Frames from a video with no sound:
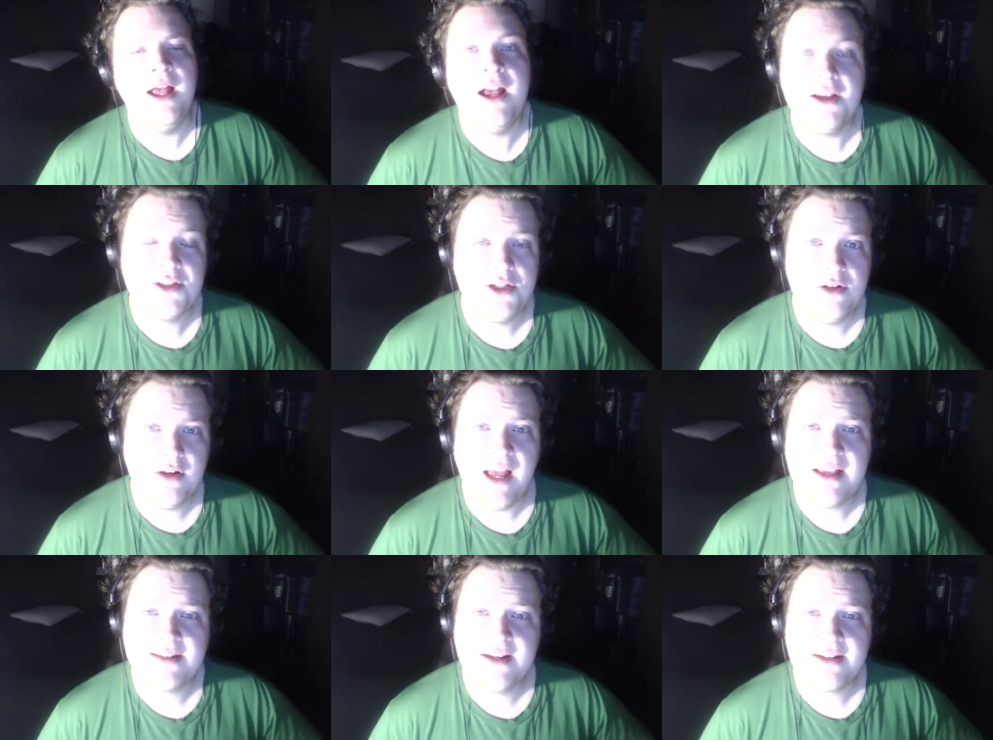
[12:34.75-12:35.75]
I'll see you
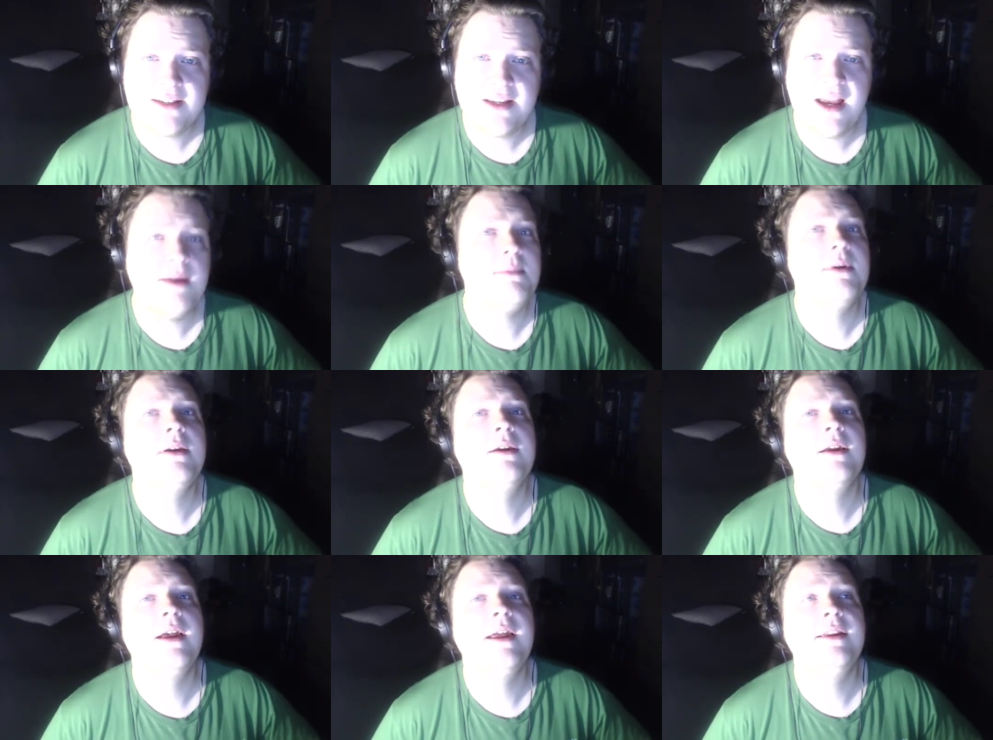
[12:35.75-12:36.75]
guys next time,
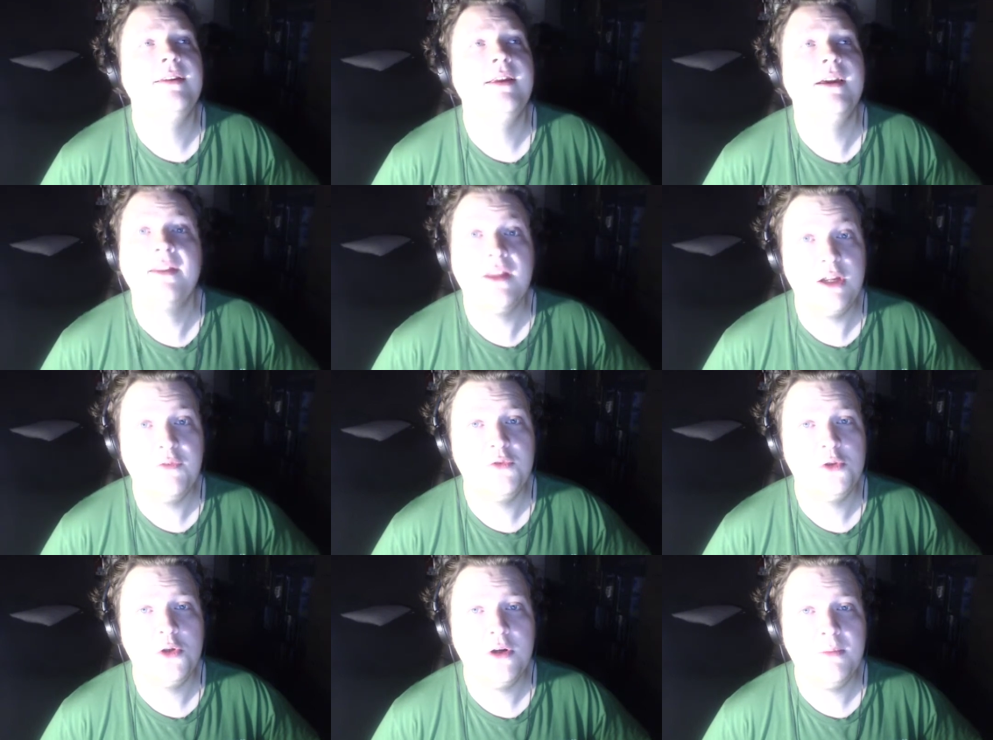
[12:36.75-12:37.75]
and uh, thank you for
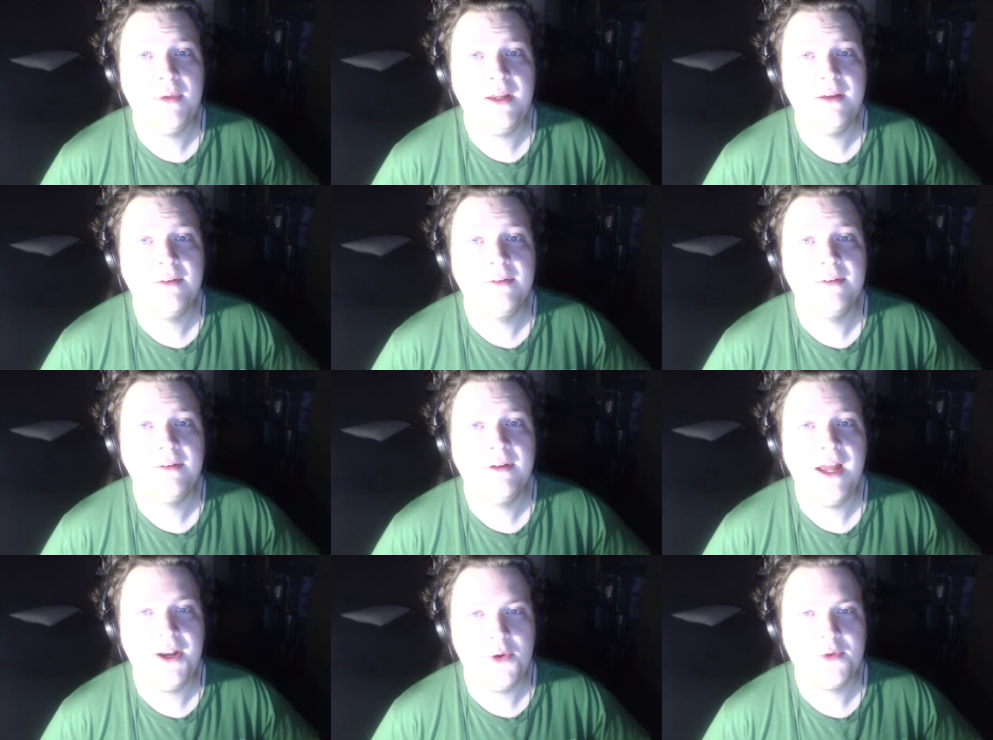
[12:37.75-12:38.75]
joining me.
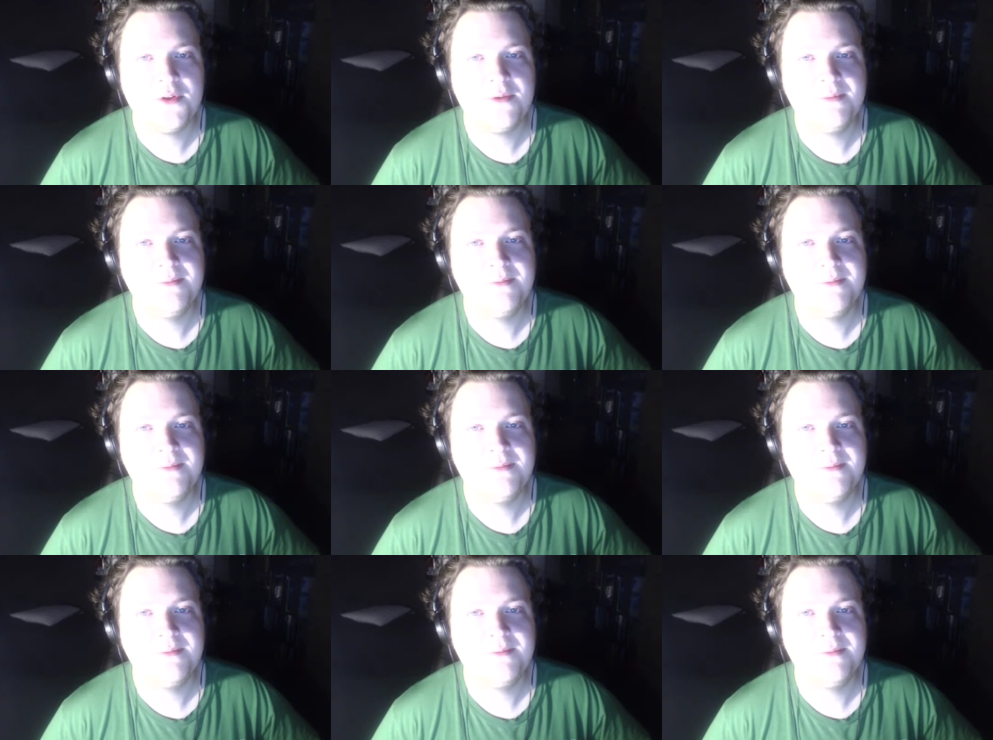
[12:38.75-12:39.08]
Adios.